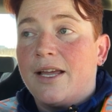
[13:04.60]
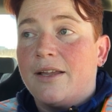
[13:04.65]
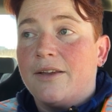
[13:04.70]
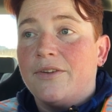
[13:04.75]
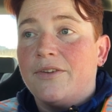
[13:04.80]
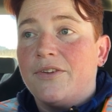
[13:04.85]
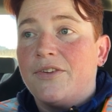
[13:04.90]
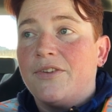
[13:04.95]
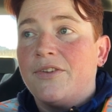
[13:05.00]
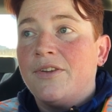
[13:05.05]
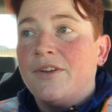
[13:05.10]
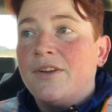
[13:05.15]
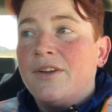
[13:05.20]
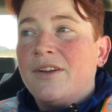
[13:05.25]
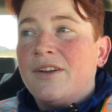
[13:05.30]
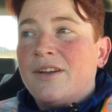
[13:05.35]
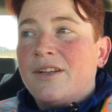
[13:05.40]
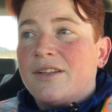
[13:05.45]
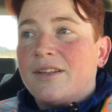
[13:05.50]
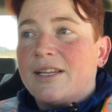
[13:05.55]
And
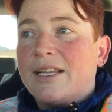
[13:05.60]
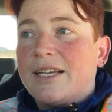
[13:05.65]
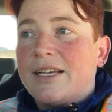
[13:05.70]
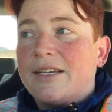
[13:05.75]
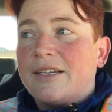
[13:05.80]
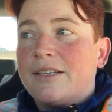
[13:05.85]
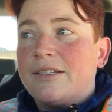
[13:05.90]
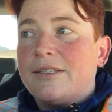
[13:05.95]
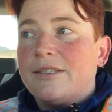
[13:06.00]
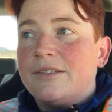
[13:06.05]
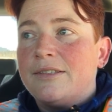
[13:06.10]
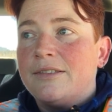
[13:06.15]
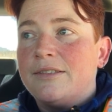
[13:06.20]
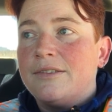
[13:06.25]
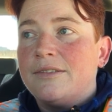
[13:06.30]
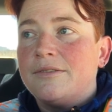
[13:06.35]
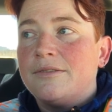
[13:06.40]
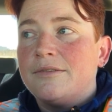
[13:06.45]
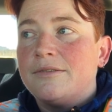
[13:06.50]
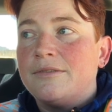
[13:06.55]
like,
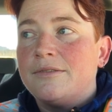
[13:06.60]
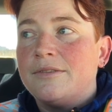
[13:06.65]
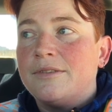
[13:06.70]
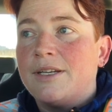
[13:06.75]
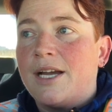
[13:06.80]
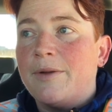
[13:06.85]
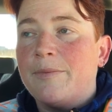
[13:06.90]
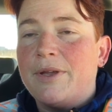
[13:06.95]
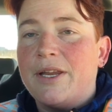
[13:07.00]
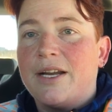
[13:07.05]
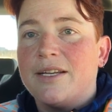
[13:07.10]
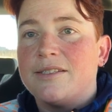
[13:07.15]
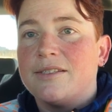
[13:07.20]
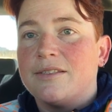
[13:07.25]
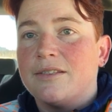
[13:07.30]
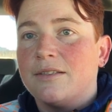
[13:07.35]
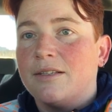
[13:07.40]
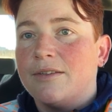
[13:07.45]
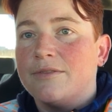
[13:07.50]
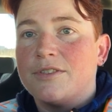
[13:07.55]
I mean, I
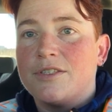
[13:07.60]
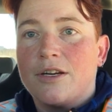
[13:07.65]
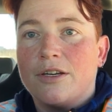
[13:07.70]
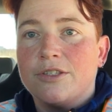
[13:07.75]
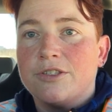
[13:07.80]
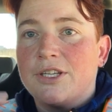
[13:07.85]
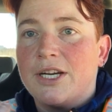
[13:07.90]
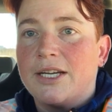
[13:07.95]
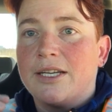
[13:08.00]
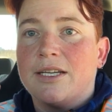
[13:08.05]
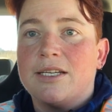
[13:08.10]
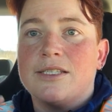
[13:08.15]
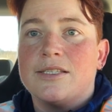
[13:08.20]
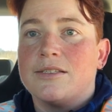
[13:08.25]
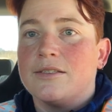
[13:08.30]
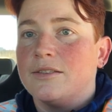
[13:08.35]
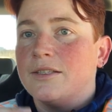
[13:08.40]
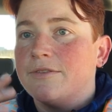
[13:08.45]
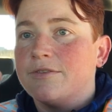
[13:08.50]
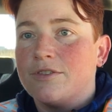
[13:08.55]
still love Star Trek and I
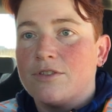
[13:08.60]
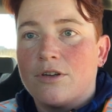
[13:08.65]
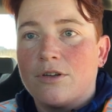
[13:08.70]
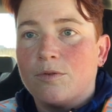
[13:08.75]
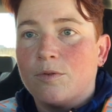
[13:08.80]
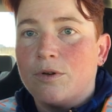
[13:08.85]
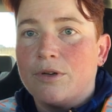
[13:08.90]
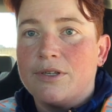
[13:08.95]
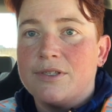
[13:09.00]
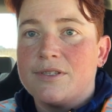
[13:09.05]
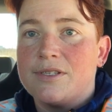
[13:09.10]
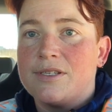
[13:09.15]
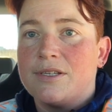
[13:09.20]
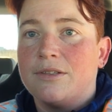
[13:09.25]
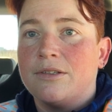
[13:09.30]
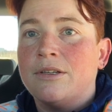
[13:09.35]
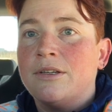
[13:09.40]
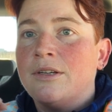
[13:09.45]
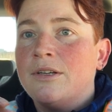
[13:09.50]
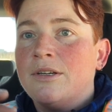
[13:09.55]
still love Star Wars and
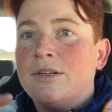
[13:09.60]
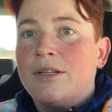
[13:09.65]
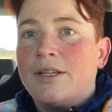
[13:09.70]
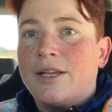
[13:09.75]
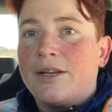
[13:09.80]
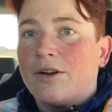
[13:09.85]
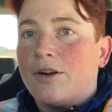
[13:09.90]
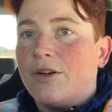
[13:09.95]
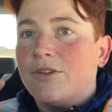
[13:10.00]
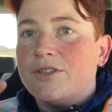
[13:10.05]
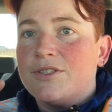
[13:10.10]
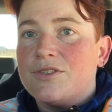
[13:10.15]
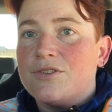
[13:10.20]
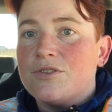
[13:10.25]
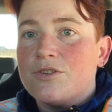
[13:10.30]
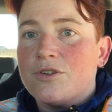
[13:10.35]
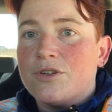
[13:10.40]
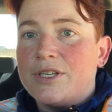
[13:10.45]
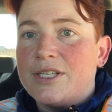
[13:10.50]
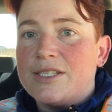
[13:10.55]
like all this
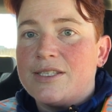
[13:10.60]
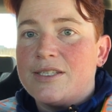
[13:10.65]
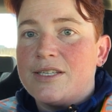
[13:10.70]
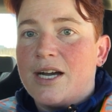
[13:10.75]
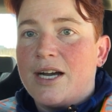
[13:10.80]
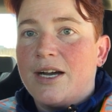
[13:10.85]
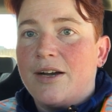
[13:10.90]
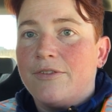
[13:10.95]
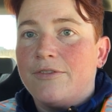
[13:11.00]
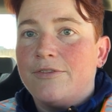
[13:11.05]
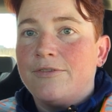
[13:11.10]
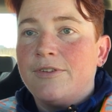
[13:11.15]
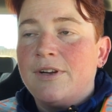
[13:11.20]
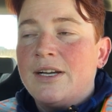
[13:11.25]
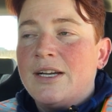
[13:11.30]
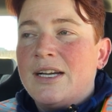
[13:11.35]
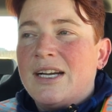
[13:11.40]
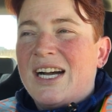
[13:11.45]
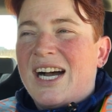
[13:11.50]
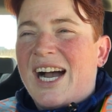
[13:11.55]
nerdy stuff.
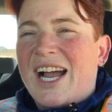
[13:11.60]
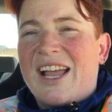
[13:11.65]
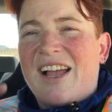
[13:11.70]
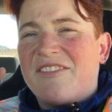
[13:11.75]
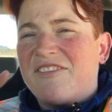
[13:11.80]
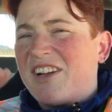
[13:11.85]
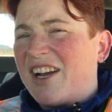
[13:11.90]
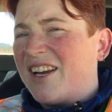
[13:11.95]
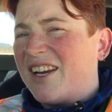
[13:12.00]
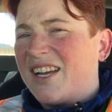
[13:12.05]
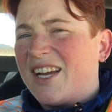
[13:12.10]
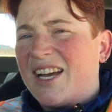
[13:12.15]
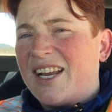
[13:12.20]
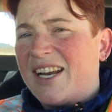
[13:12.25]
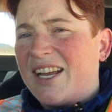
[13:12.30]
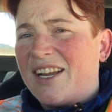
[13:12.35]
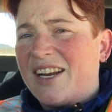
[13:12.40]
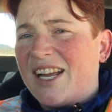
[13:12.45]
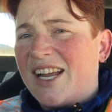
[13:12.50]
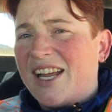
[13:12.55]
I've kind of
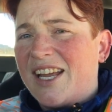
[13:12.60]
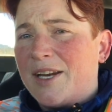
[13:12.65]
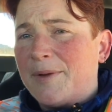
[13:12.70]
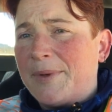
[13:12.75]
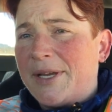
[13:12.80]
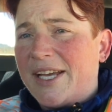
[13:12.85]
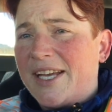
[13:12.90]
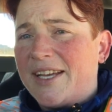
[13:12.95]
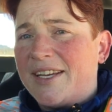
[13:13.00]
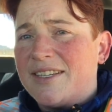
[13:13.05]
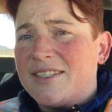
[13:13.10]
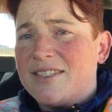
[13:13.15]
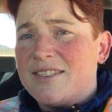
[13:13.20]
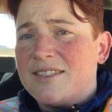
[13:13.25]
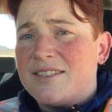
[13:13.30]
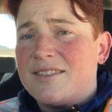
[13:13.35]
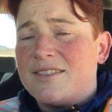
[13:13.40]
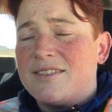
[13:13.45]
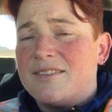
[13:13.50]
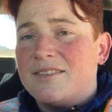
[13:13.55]
gotten out of anime
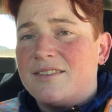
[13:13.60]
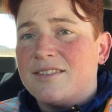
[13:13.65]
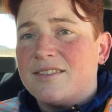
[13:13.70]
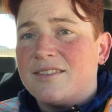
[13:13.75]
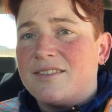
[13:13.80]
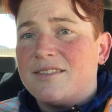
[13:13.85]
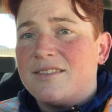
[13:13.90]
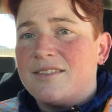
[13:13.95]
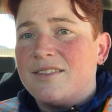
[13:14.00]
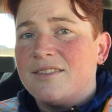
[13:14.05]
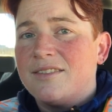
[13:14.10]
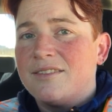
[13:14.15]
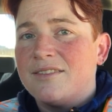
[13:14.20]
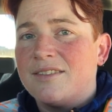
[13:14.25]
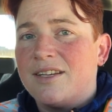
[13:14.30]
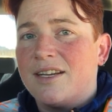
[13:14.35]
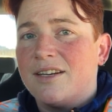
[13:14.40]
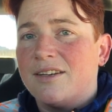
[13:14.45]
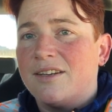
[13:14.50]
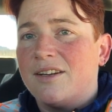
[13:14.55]
because just,
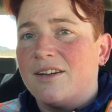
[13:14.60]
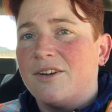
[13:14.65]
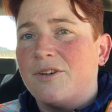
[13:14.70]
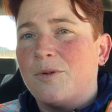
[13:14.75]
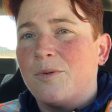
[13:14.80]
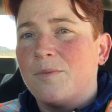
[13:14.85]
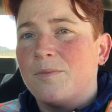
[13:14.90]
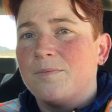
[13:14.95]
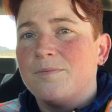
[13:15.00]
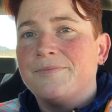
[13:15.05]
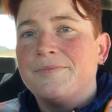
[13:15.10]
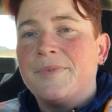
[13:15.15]
I don't know,